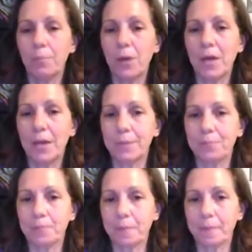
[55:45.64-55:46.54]
But,
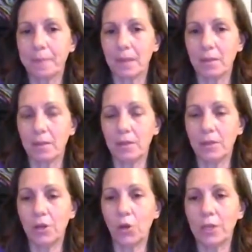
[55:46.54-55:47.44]

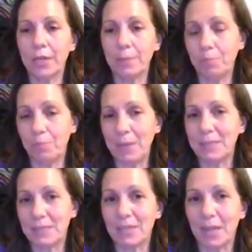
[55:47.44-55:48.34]
you know, like
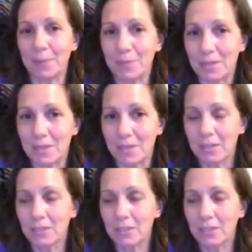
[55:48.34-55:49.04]
baby steps.